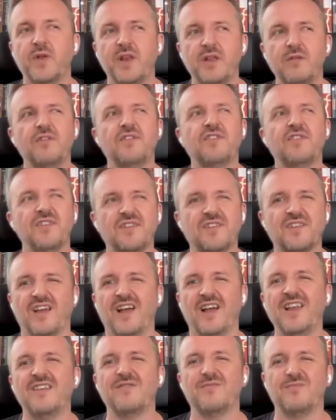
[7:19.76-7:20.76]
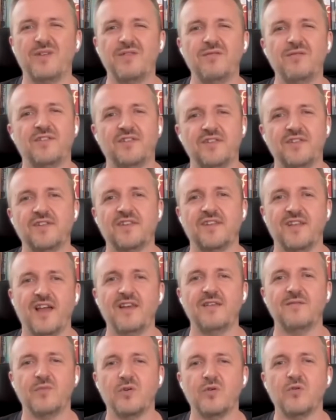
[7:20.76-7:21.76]
But it was just kind
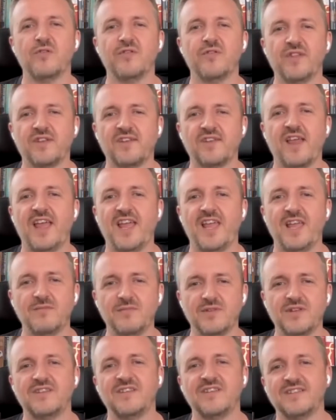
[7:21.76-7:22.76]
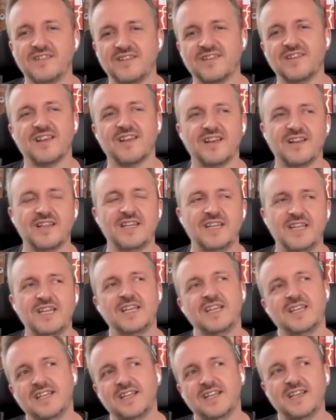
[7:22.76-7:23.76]
of more of the same. And you're just kind of,
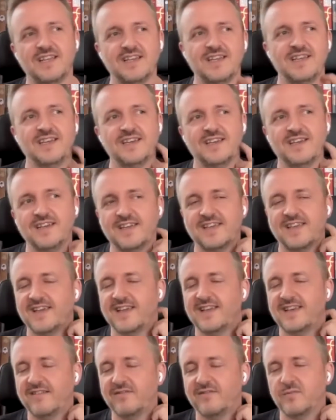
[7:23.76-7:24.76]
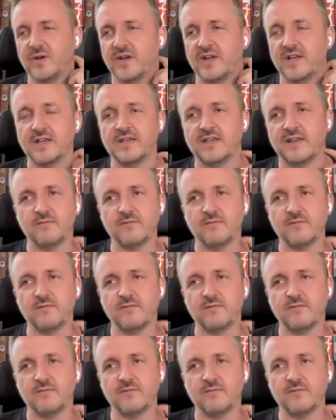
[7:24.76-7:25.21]
you're like, okay, never mind.